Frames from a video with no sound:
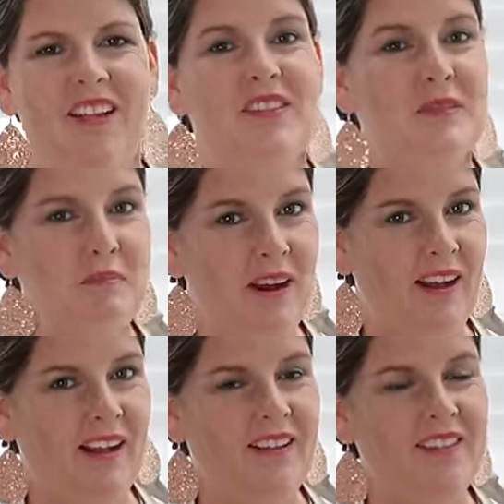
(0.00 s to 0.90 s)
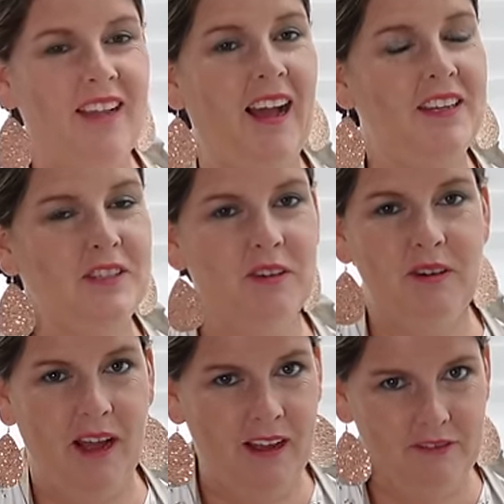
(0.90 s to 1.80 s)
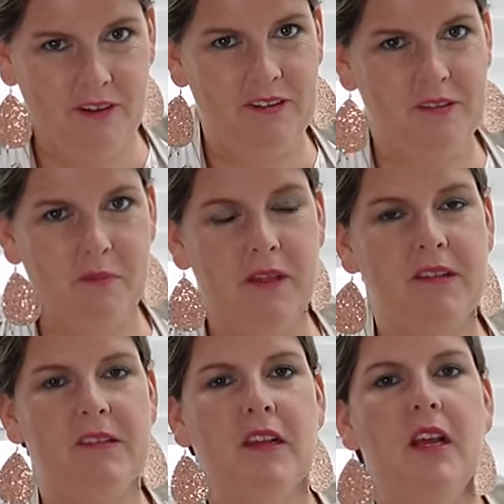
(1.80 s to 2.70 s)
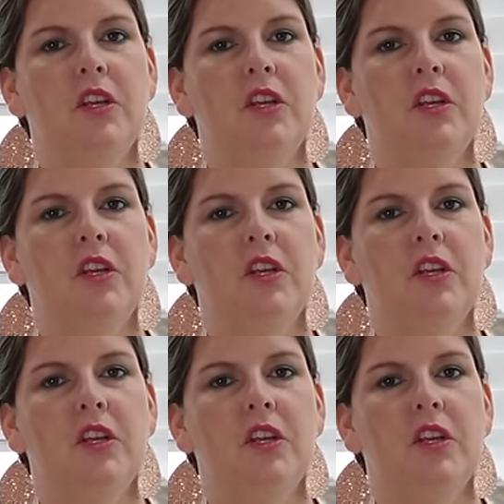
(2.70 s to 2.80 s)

surprised. I don't have recipes.